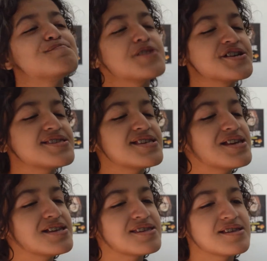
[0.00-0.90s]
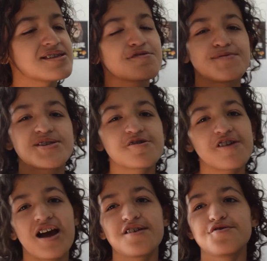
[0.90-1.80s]
Percy is this
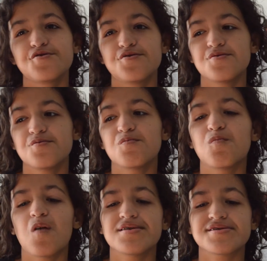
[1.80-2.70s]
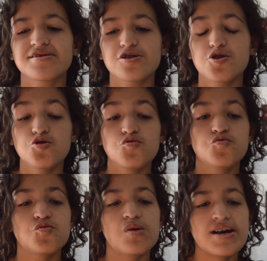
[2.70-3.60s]
aristocrat who wants
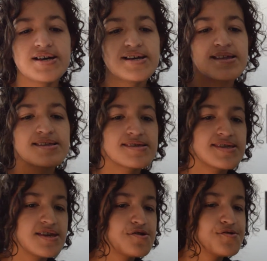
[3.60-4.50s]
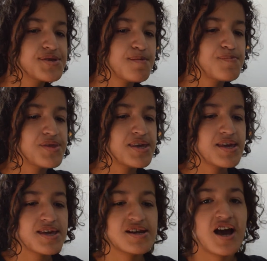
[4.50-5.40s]
to steal
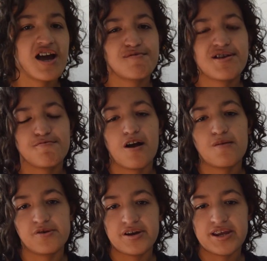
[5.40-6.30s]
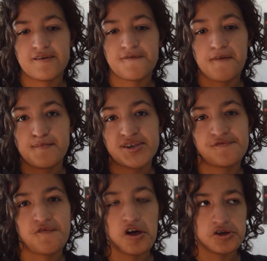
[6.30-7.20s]
something in a highway robbery from
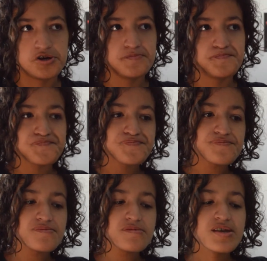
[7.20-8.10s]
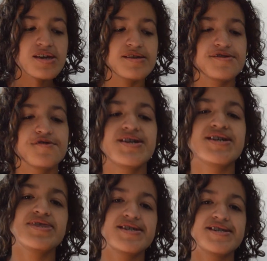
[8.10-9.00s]
his father. And so he
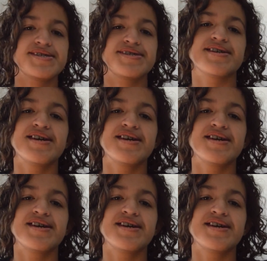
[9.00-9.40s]
enlists